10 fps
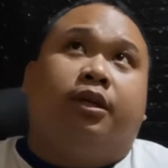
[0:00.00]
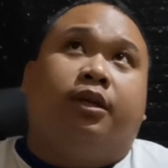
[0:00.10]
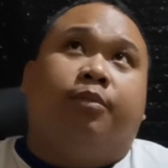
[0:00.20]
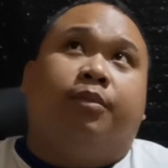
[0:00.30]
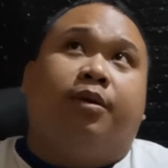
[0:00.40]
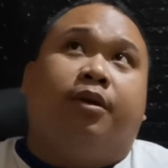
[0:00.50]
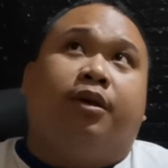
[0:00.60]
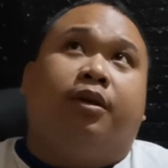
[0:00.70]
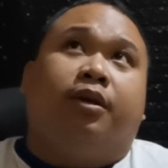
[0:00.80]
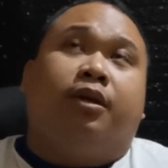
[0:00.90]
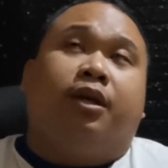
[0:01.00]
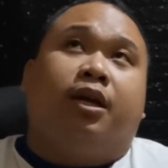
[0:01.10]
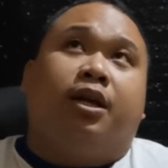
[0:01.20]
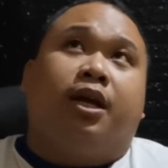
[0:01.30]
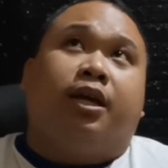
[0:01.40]
And
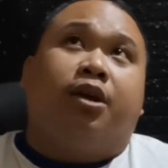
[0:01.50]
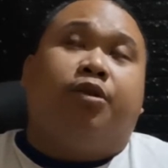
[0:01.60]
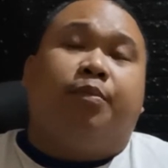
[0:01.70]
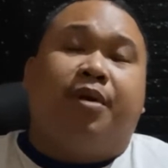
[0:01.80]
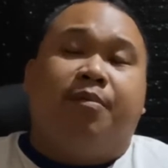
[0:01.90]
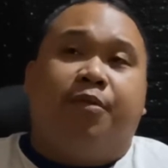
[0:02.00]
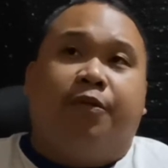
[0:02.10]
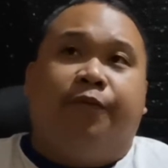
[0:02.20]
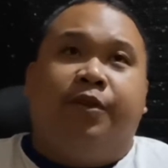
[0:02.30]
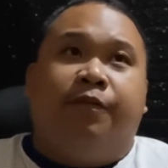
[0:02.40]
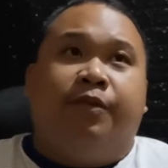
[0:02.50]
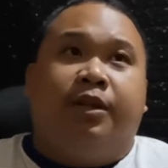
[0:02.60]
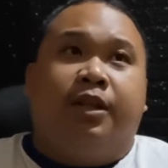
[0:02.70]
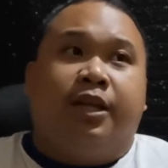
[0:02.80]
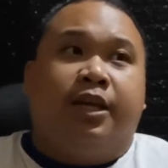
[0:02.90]
I can remember
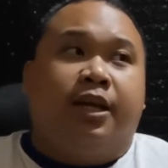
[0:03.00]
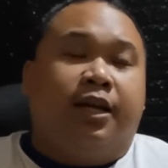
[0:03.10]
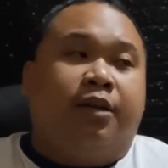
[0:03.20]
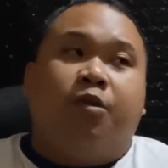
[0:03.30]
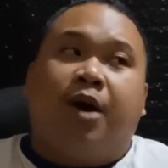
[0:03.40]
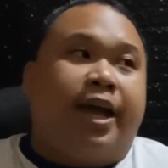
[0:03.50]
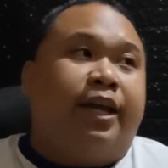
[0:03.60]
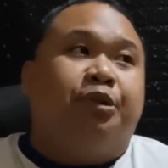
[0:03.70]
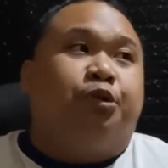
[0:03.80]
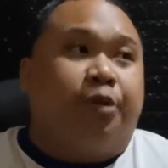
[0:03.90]
vividly. No, I could